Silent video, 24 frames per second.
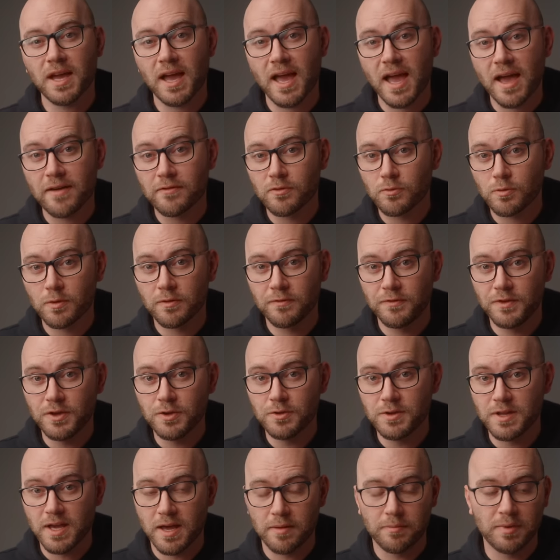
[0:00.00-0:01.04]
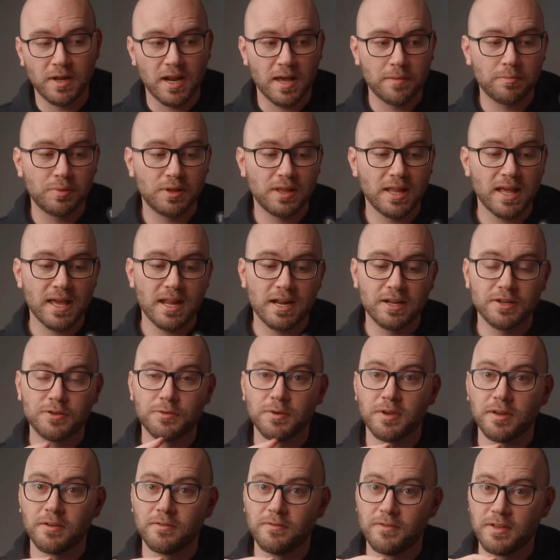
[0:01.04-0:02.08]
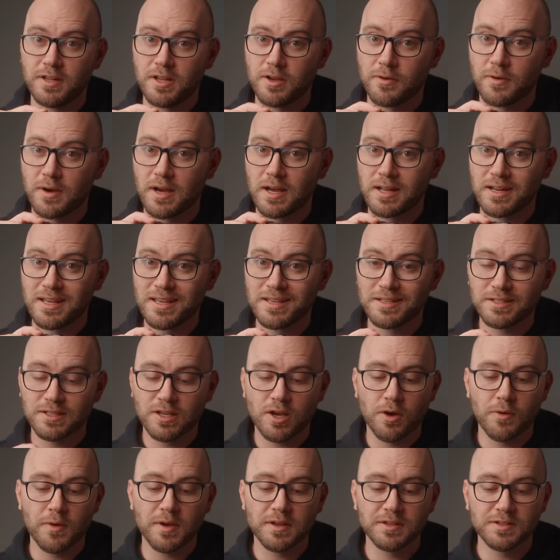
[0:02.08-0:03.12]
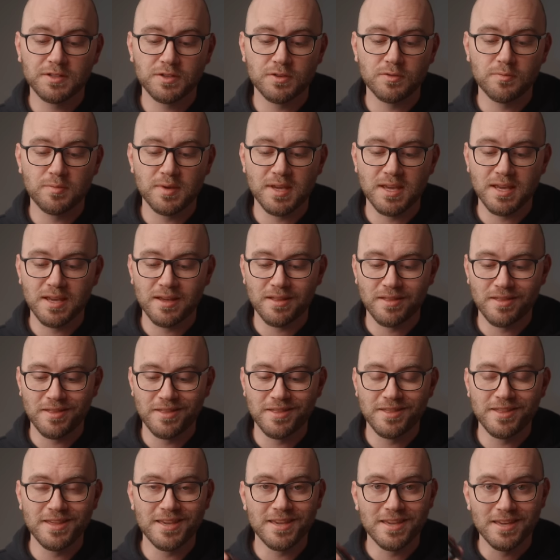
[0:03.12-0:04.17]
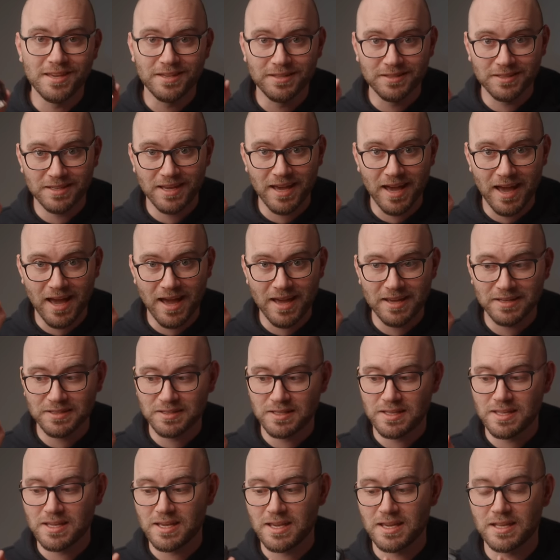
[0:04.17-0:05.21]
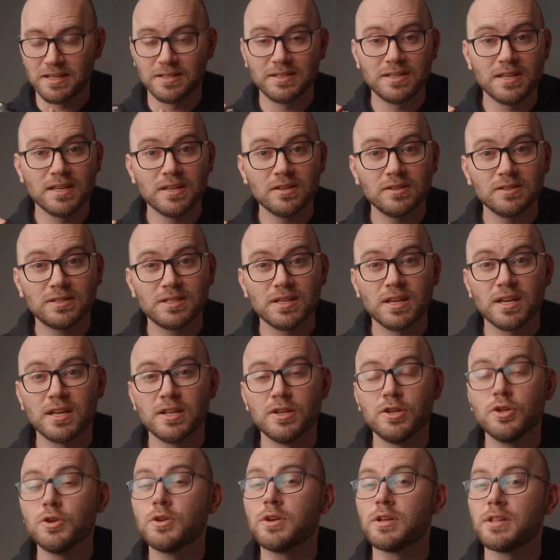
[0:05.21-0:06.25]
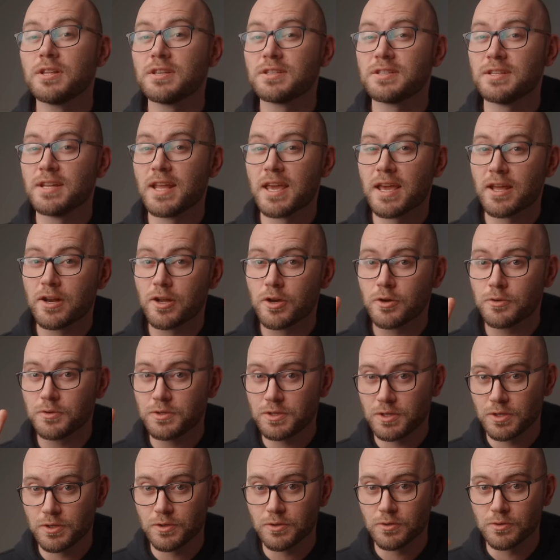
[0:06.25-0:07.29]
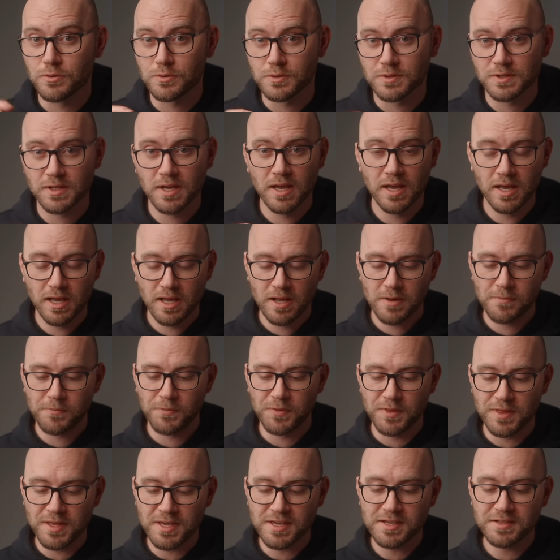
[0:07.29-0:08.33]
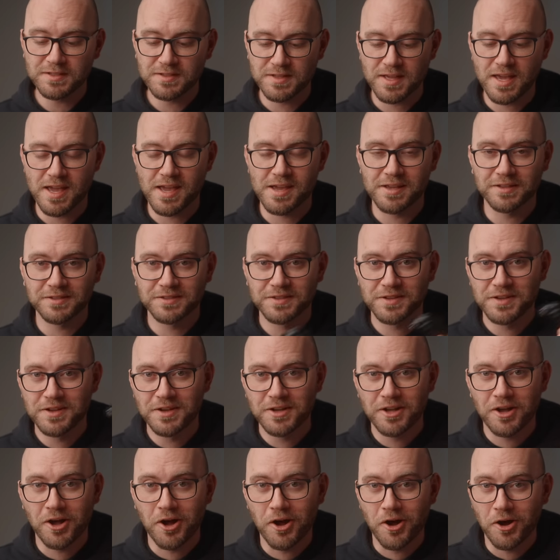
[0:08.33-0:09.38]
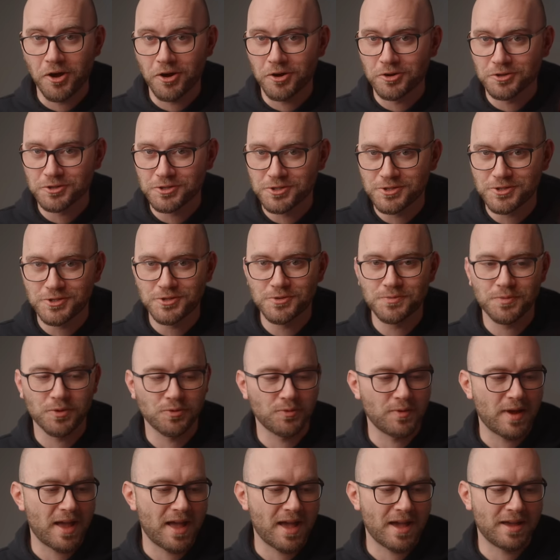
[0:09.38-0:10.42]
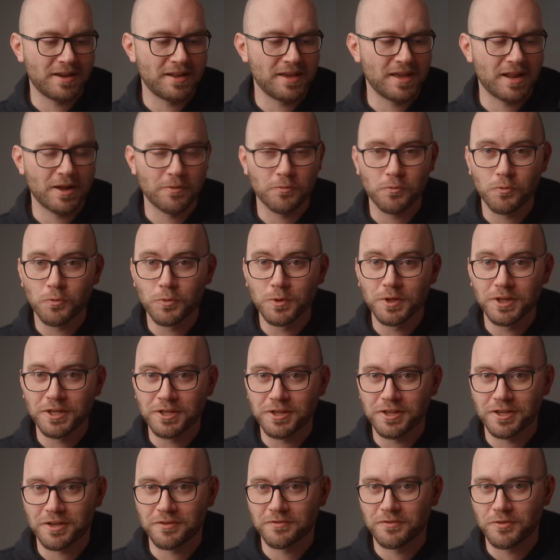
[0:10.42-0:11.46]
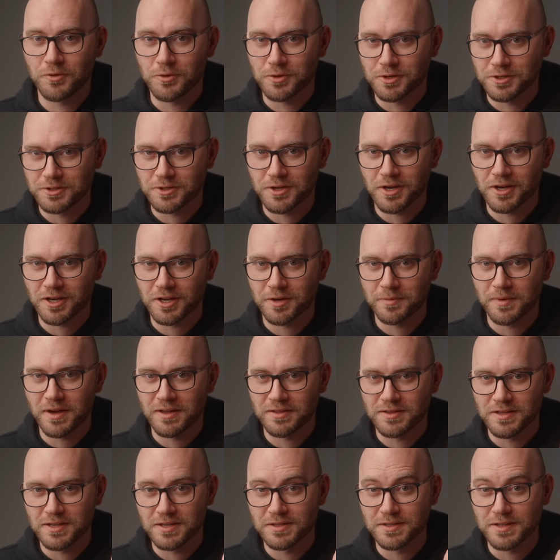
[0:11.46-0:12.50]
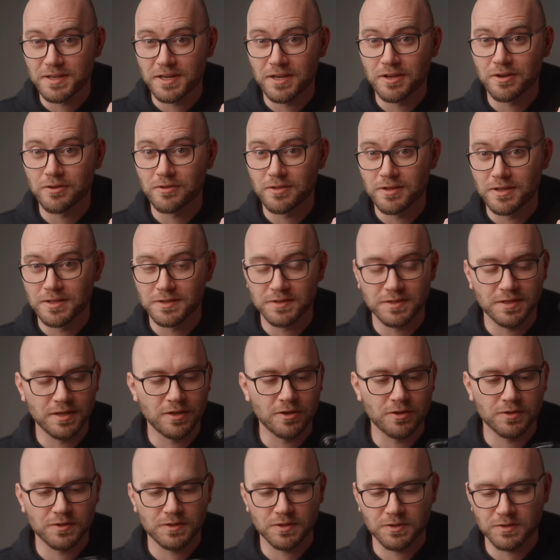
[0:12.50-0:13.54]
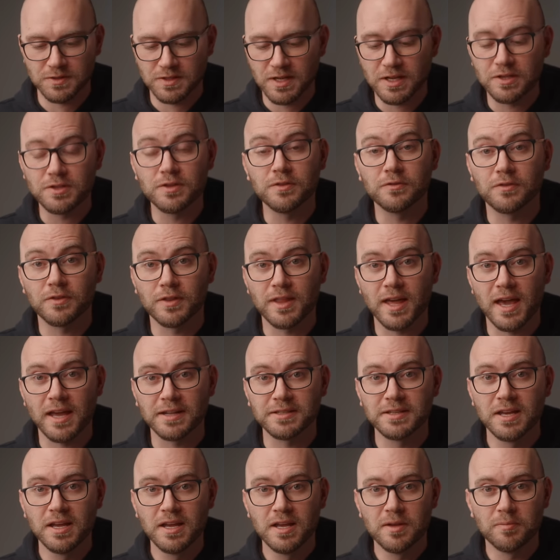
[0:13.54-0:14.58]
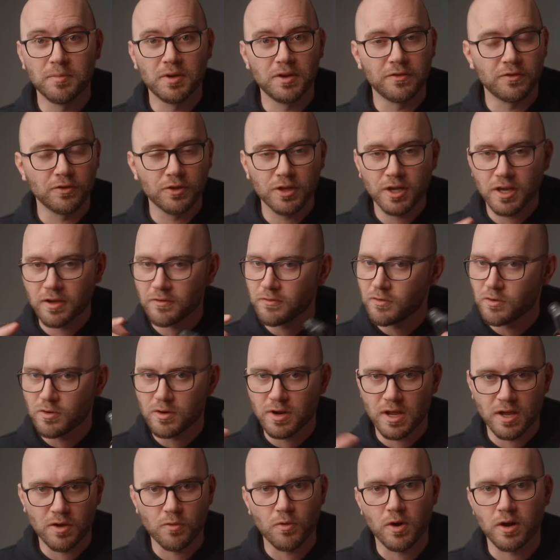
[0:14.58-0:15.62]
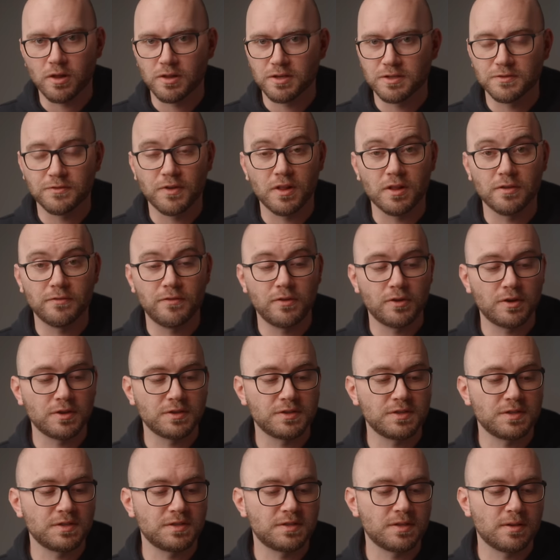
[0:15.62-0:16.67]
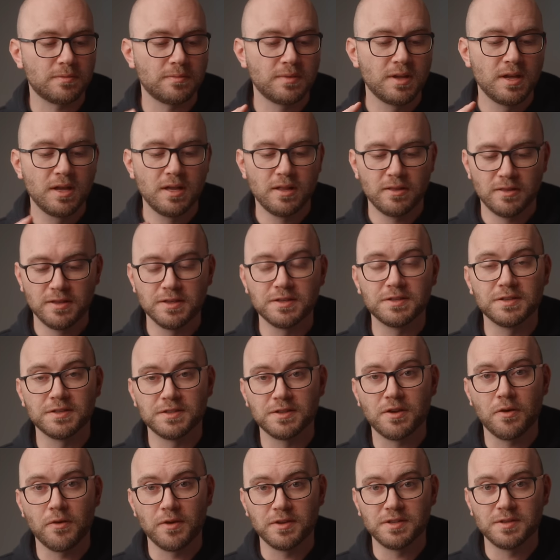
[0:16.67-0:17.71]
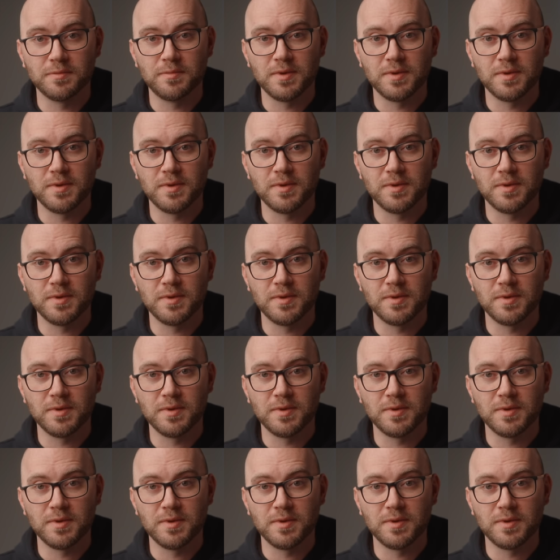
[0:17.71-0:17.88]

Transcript: I haven't reviewed yet, but I plan on doing a video on is going to be these guys, the Tilta Nucleus Nano 2s. These things are super rad and I'm really looking forward to talking about these here this year. So stay tuned for that. But if you're looking for a wireless follow focus system, this is going to